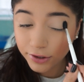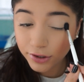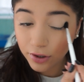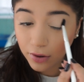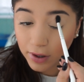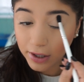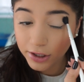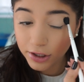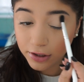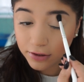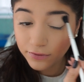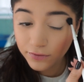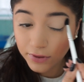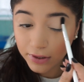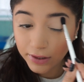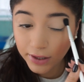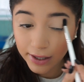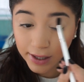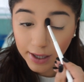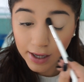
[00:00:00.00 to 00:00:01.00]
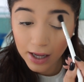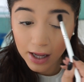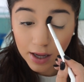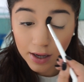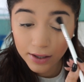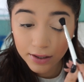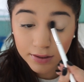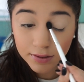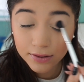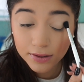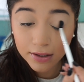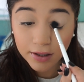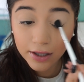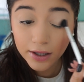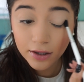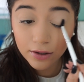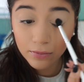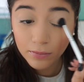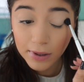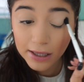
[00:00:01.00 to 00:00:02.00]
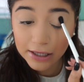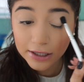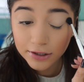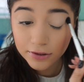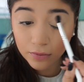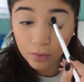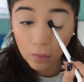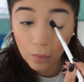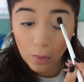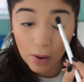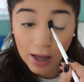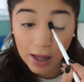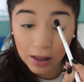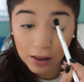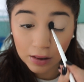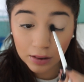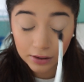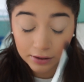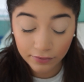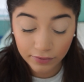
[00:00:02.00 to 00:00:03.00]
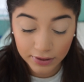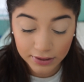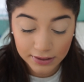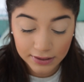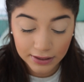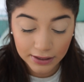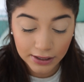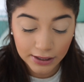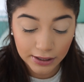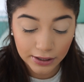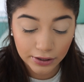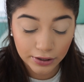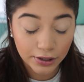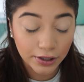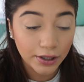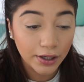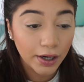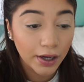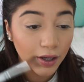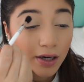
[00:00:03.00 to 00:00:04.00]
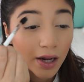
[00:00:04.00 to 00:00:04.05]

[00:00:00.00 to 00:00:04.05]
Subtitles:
So I just feel like, honestly, you might as well if it's here.